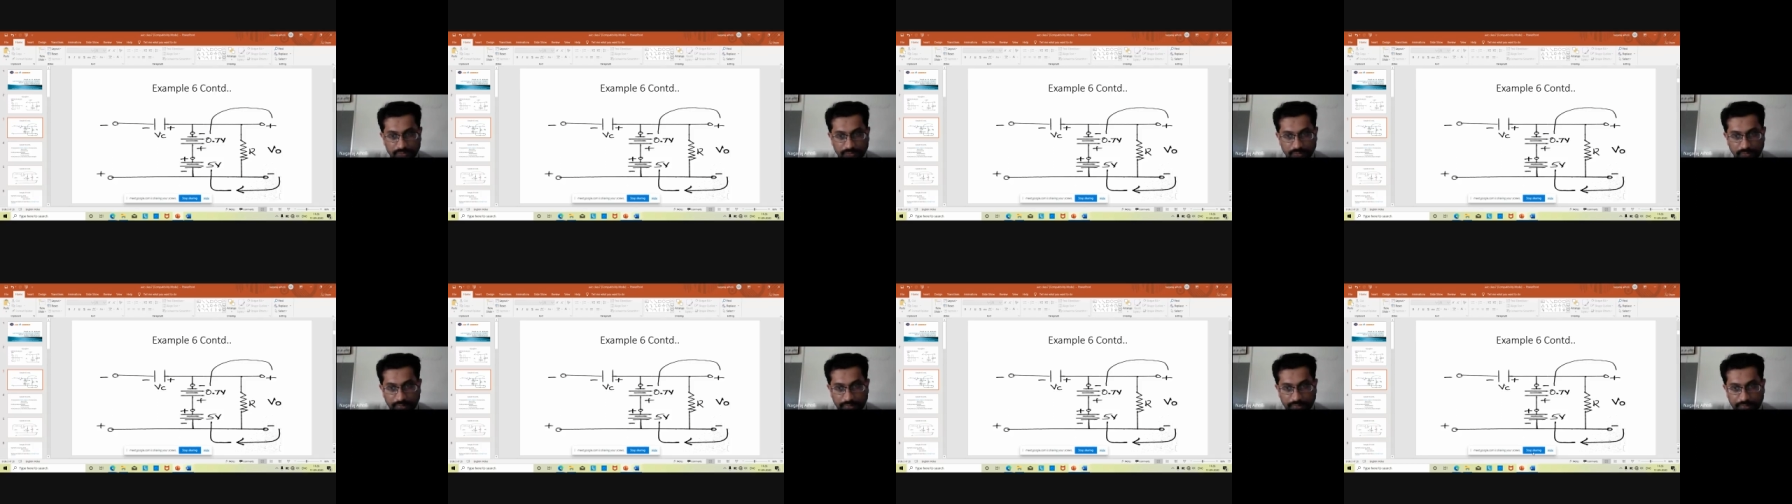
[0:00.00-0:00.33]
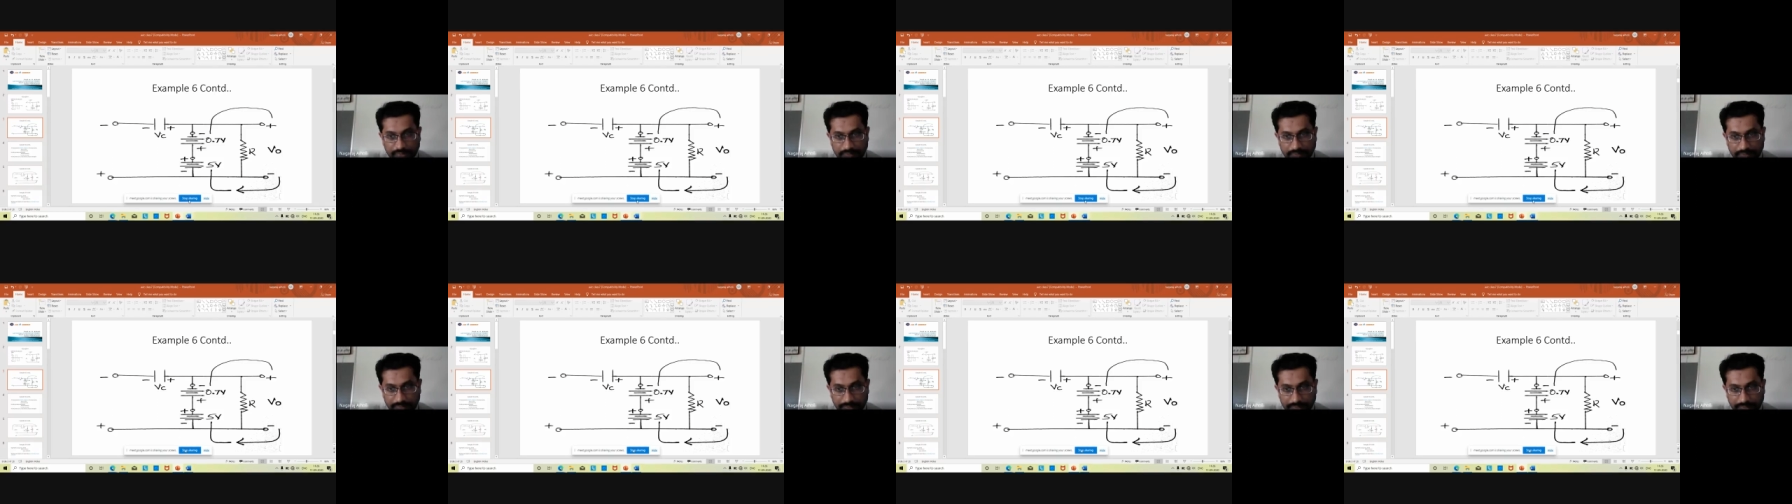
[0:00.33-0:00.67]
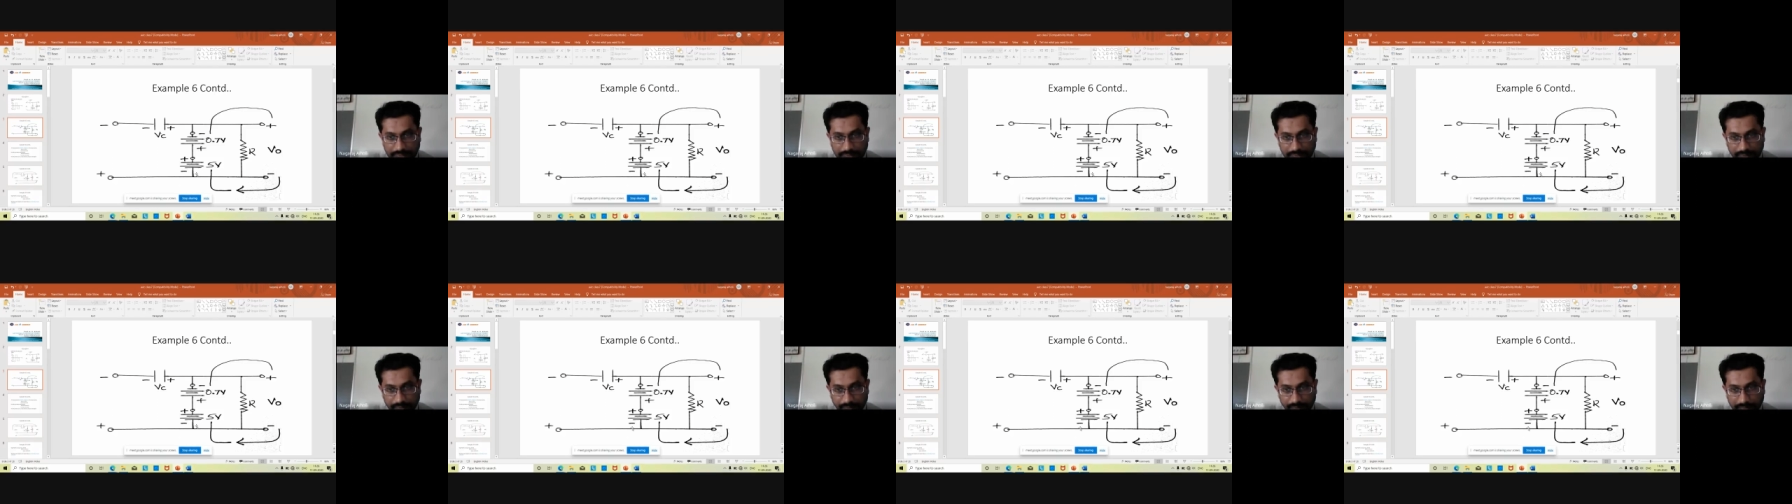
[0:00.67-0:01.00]
So let us write
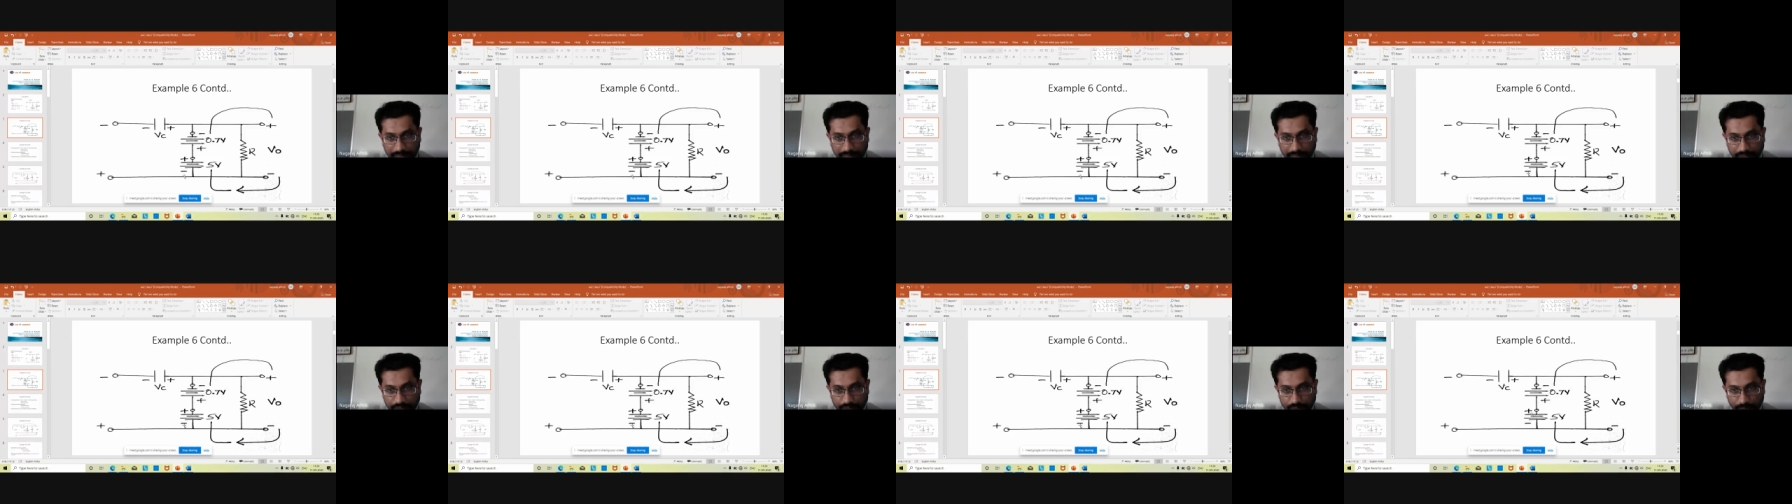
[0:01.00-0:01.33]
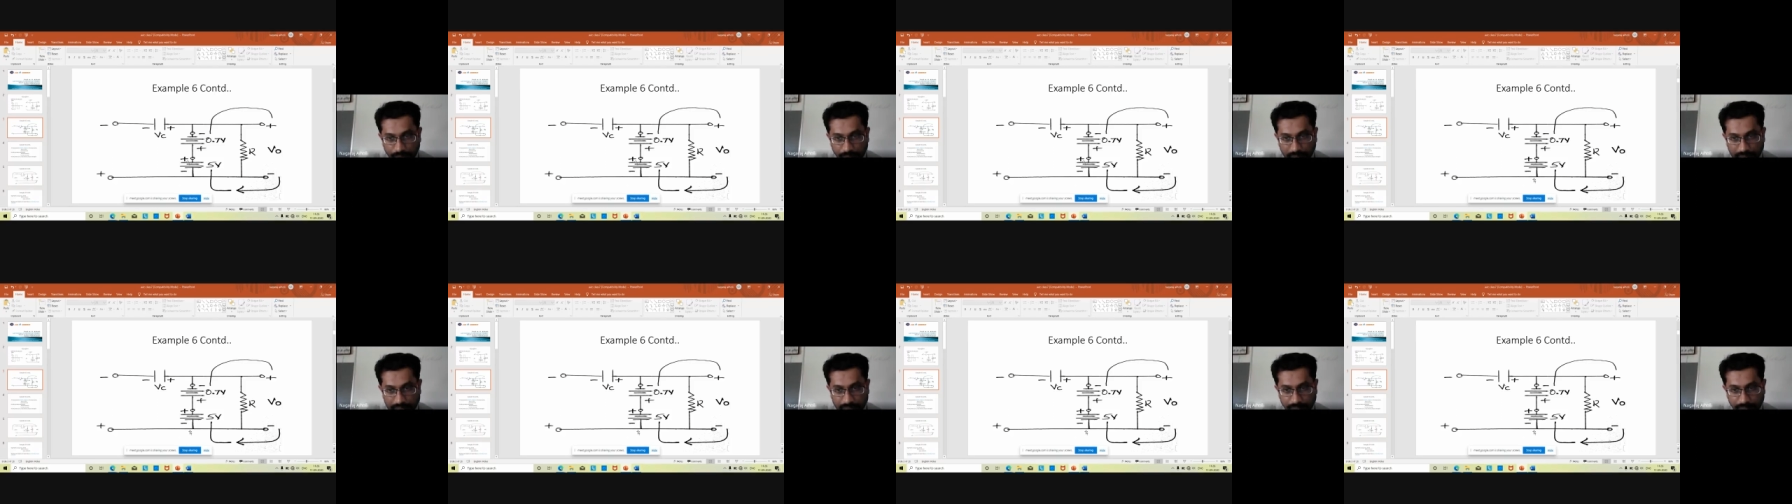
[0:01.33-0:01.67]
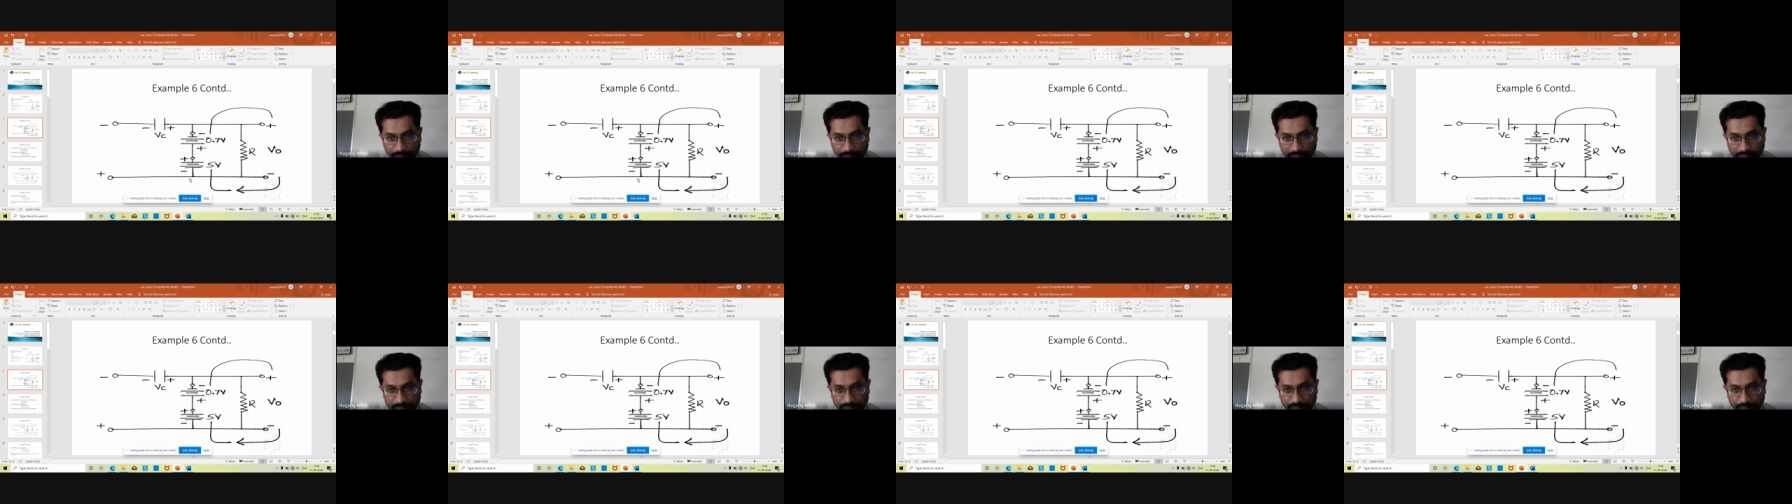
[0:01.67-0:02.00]
that minus 2 plus
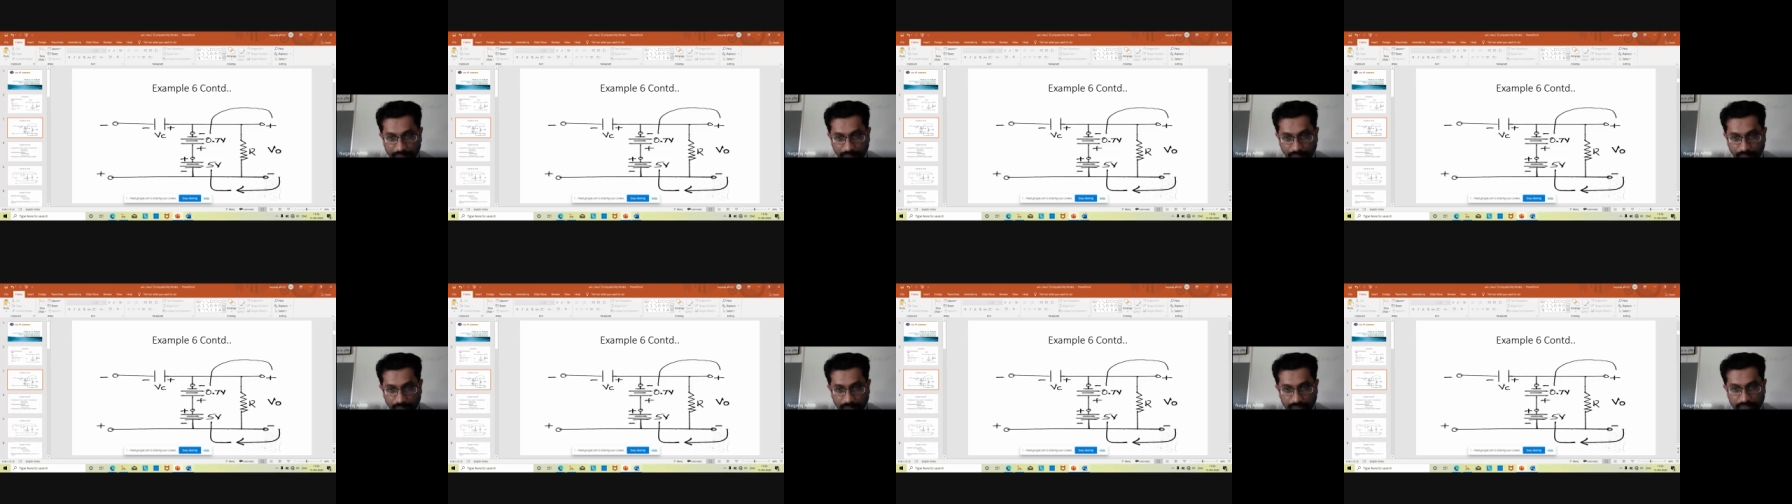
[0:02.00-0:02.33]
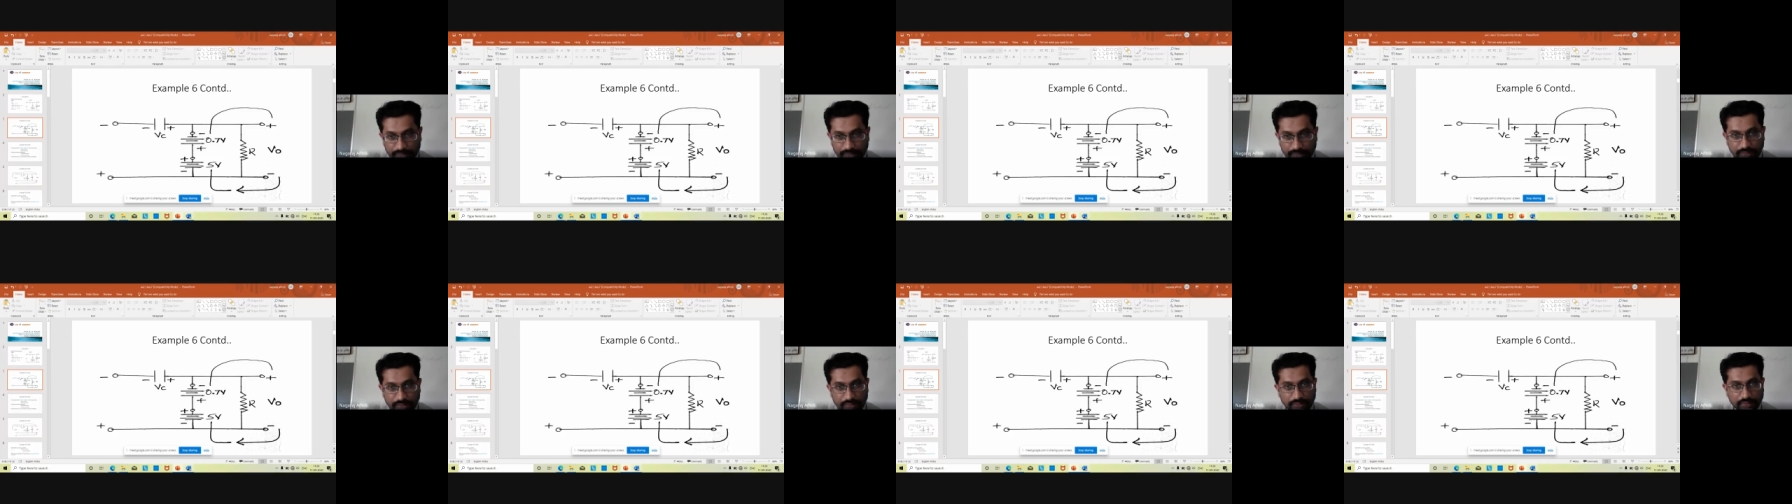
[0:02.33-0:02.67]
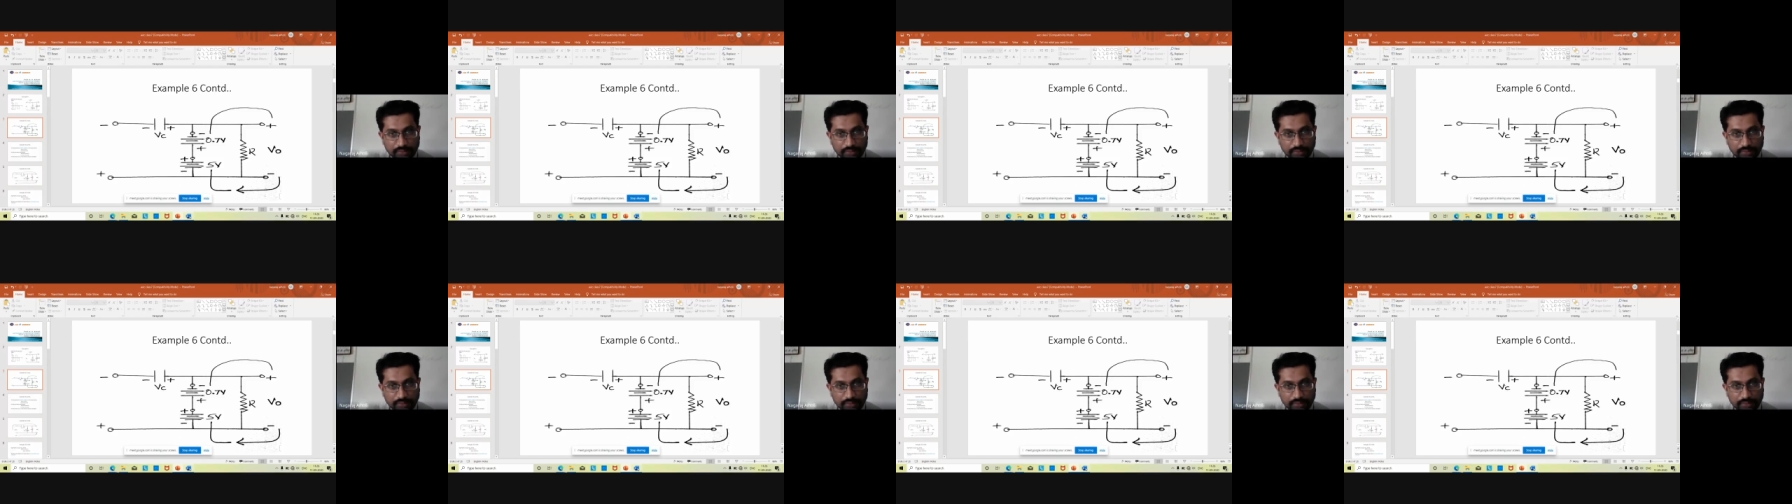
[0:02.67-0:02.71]
plus 5 volts